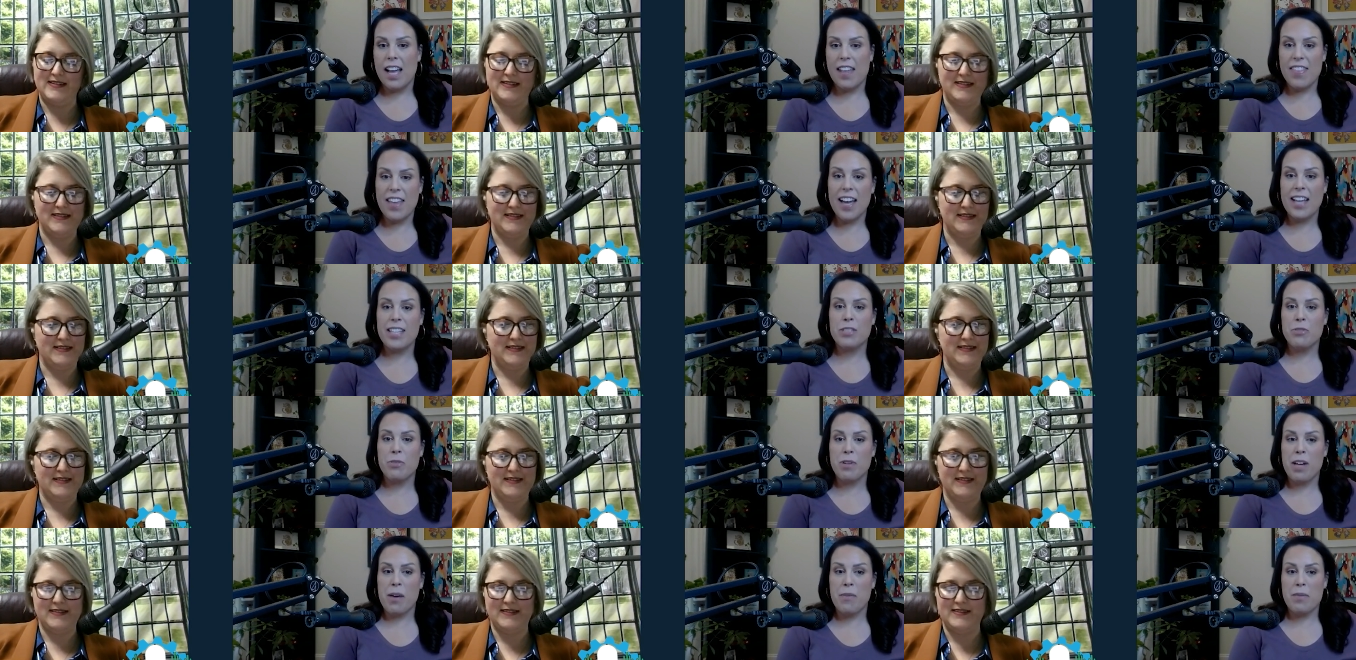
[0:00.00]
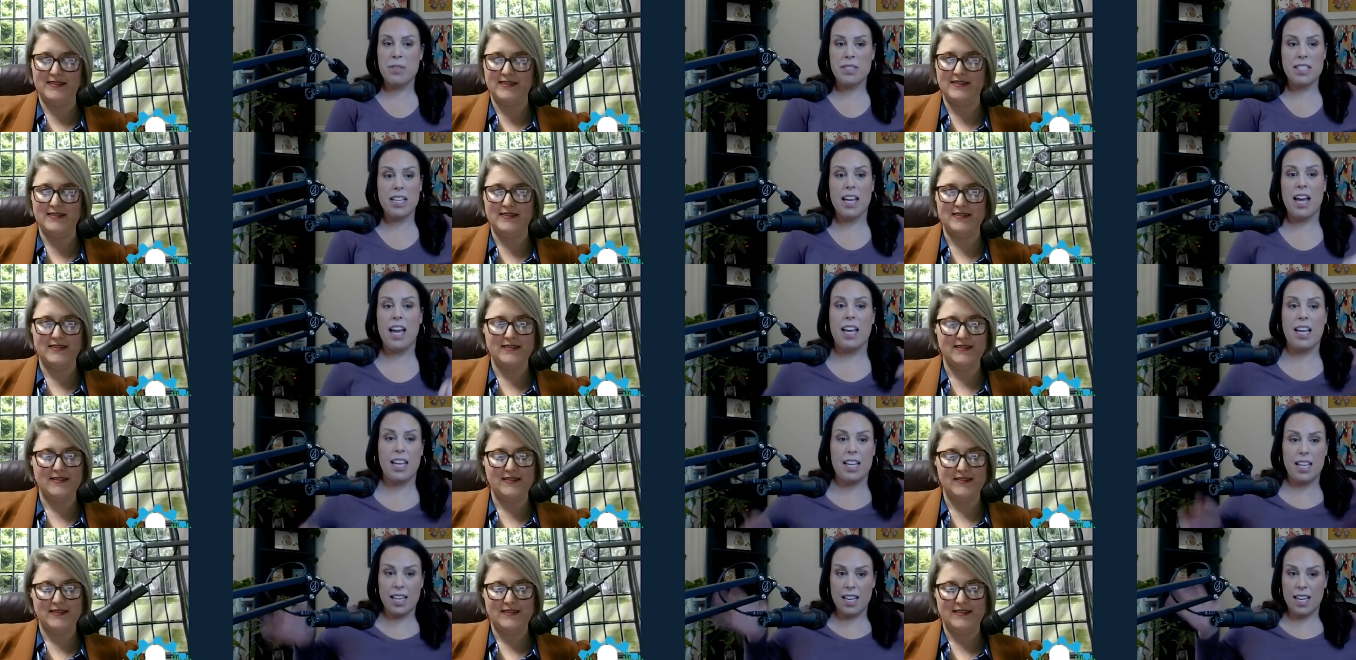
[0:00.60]
Speaker 1: and that's when I was
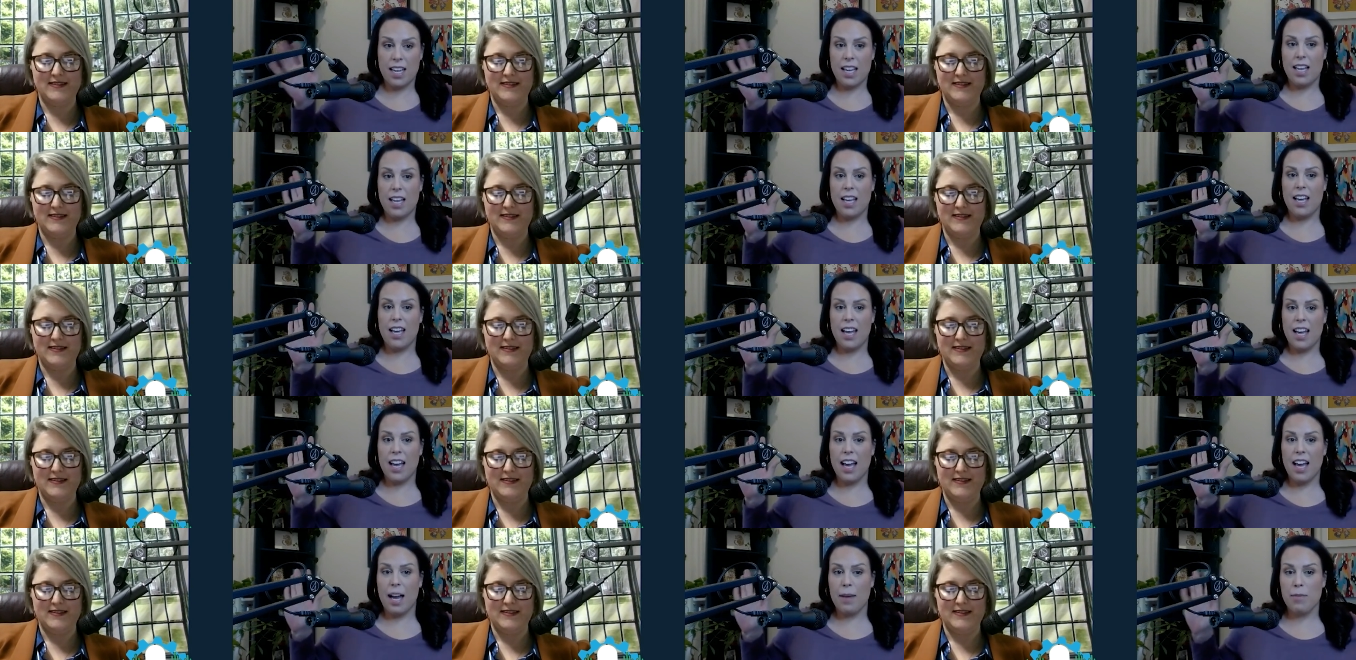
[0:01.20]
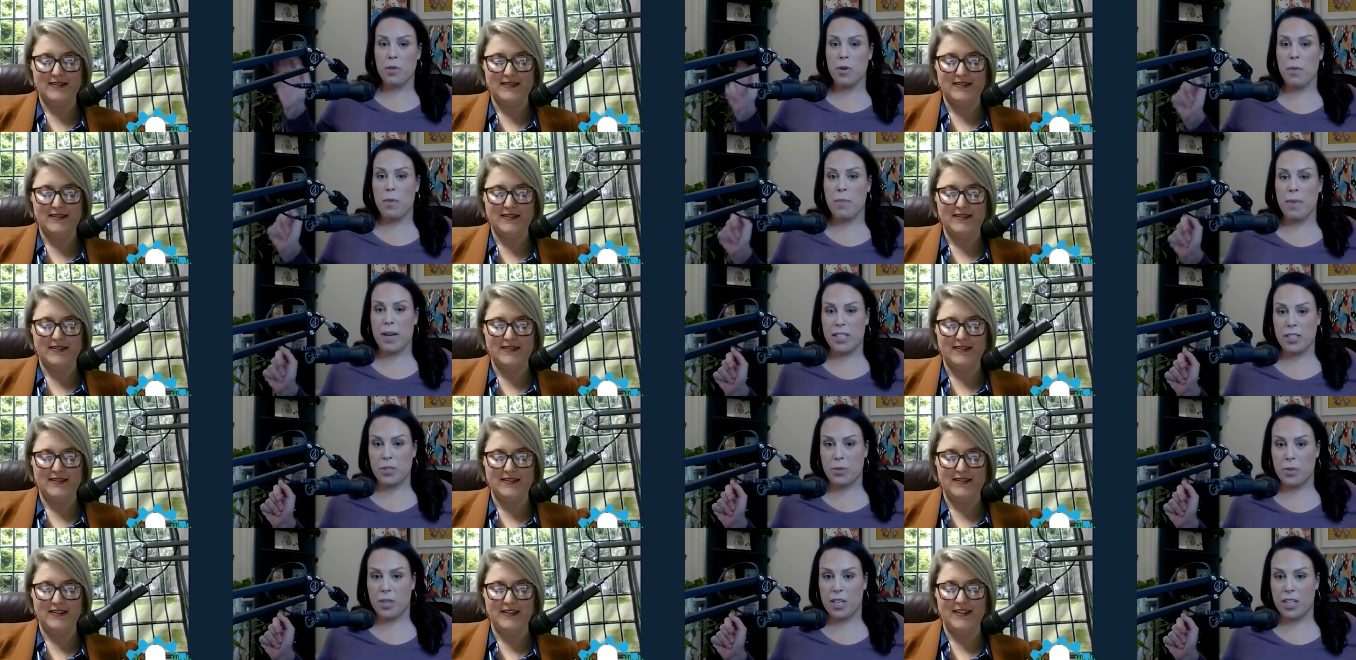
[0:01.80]
like, I'm going
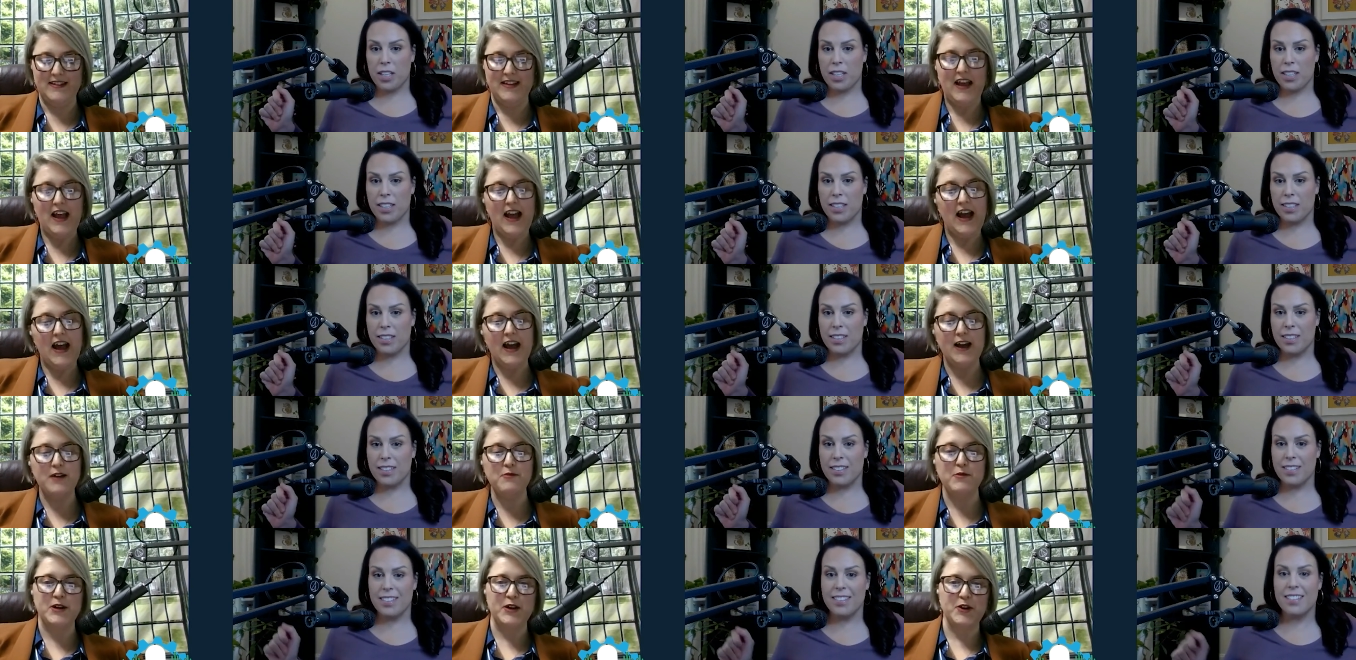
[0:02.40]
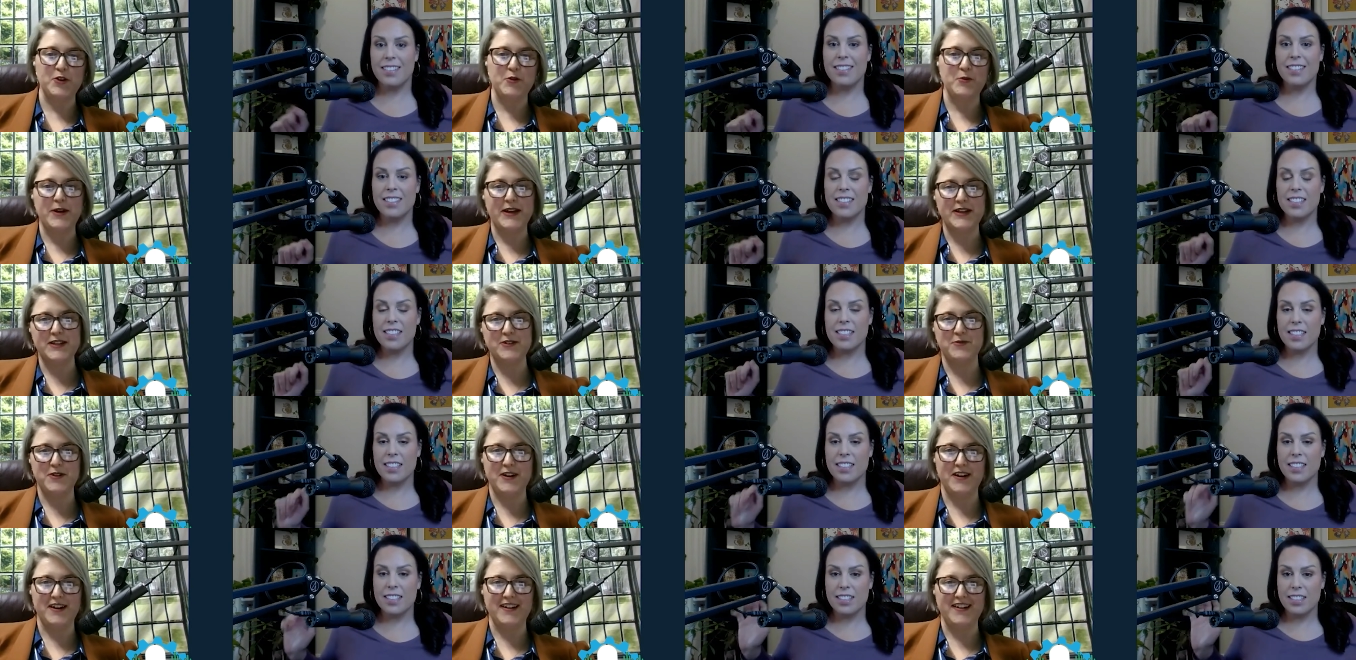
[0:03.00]
back to work.
Speaker 2: I want to go
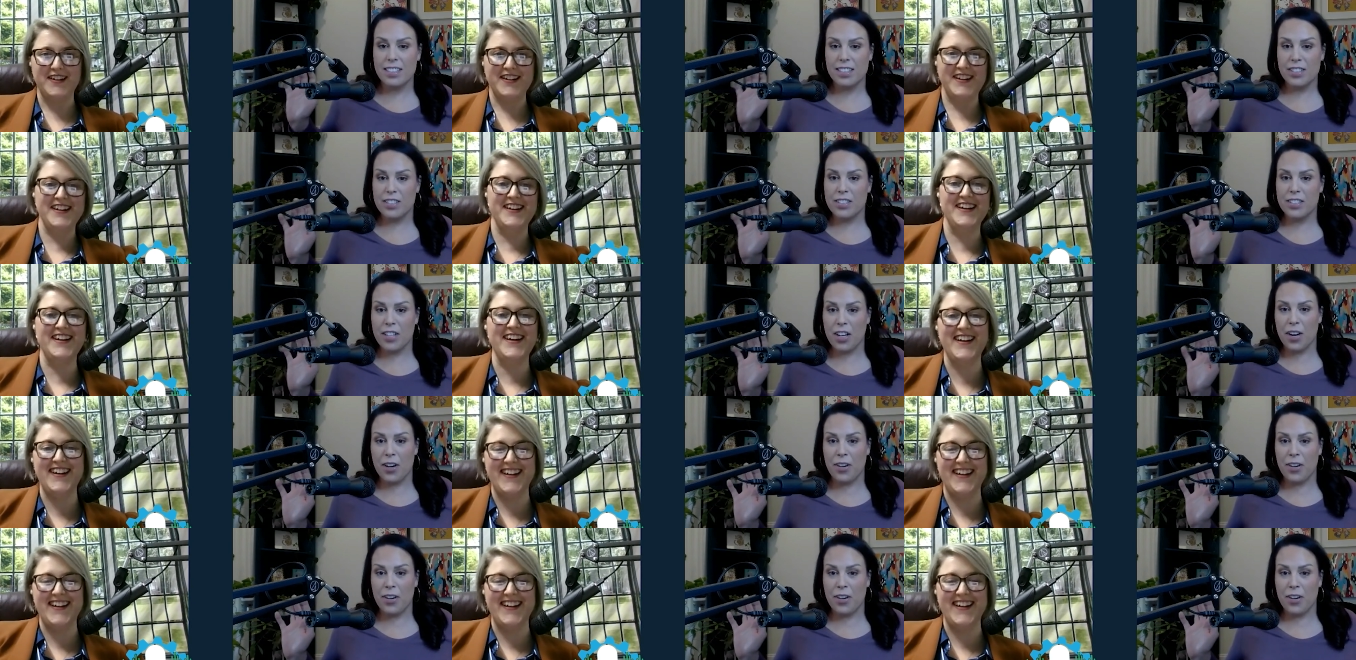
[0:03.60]
back to work.